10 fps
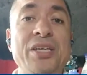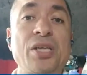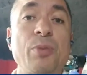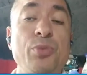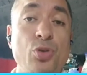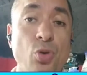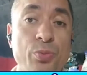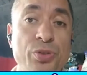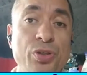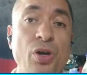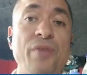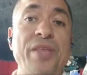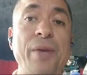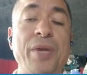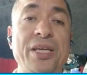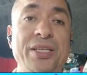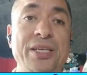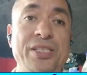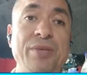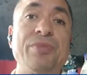absorption of that
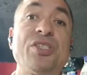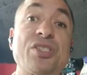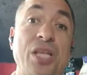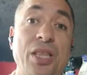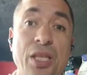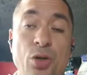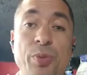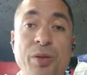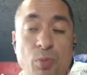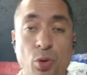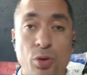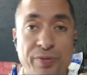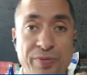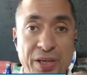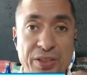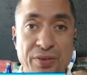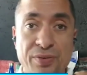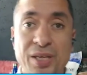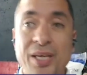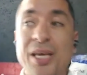magnesium just a little bit more
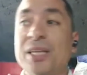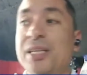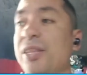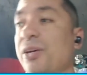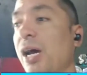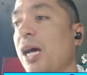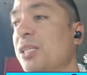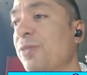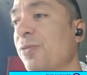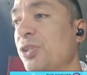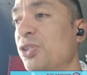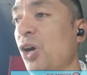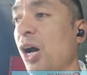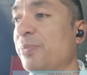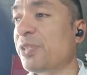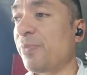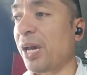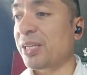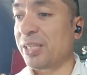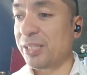effective. Now, there are different types of
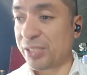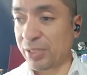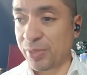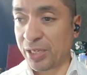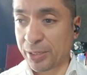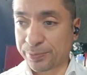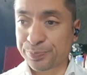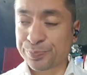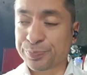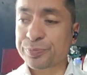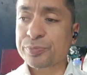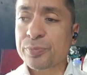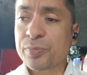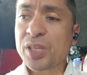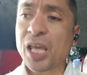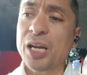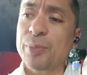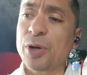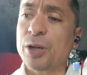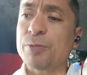magnesium here, and
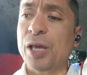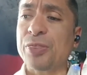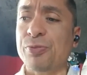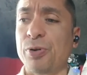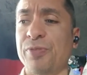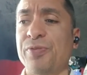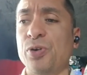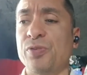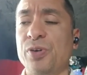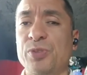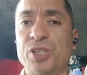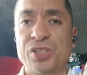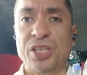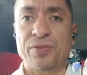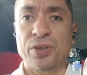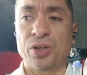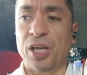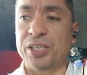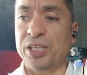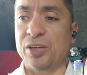I'm going to run through a few of them just to give you an
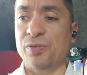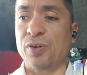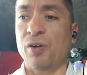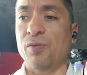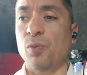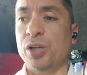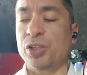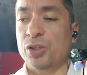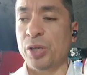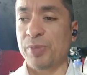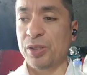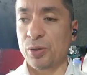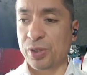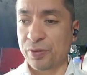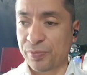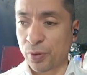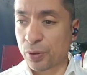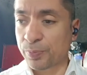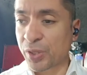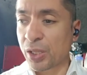idea of what you can be looking
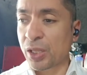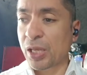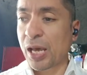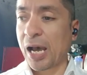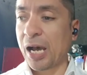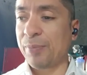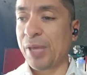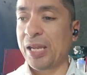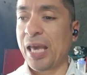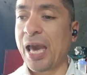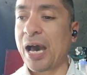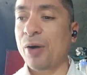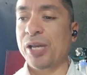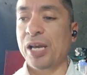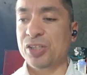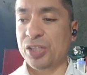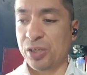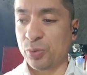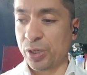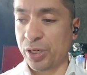for and how it
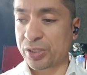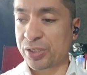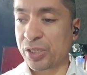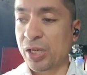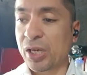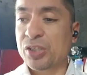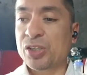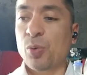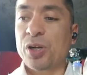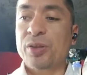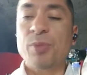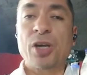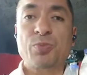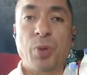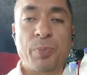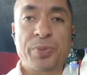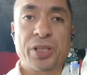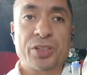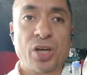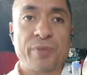actually works. So one of the most
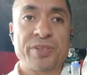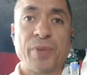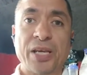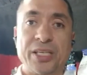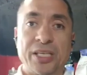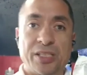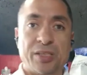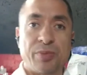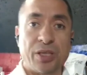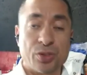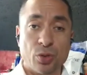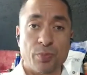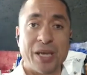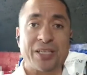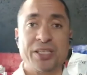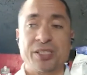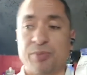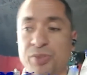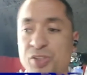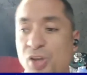popular types of magnesium is called
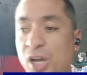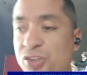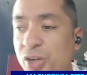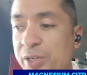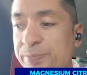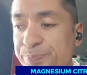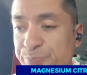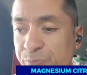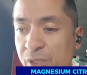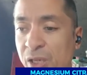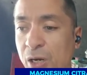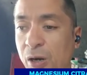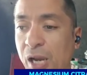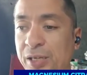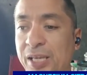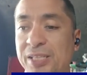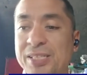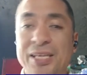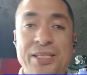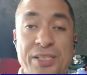magnesium citrate. All right,
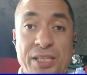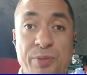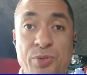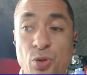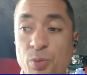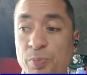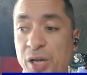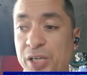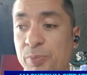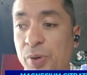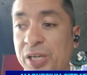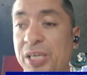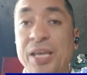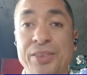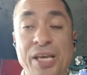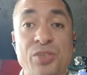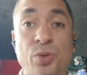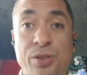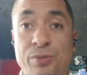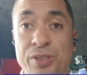it's easily absorbed by your body, and that's
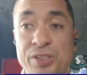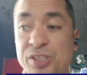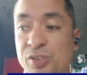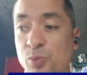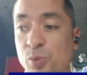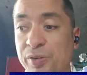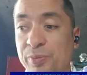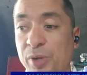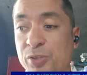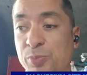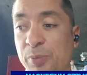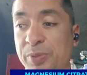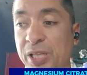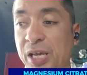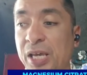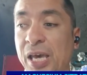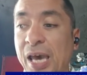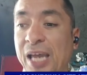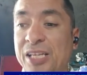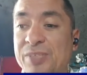one of the reasons it's one of the most popular,
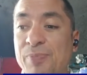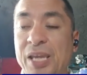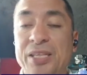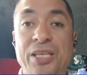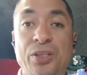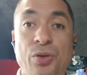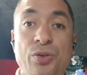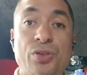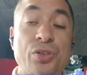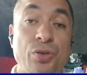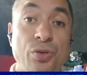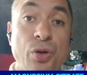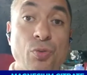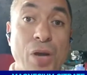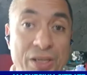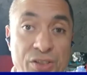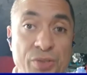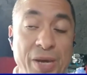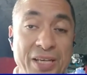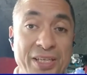and it's mainly used to raise your
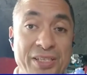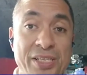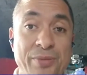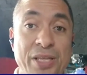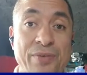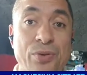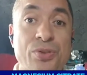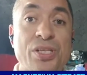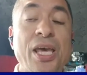magnesium levels,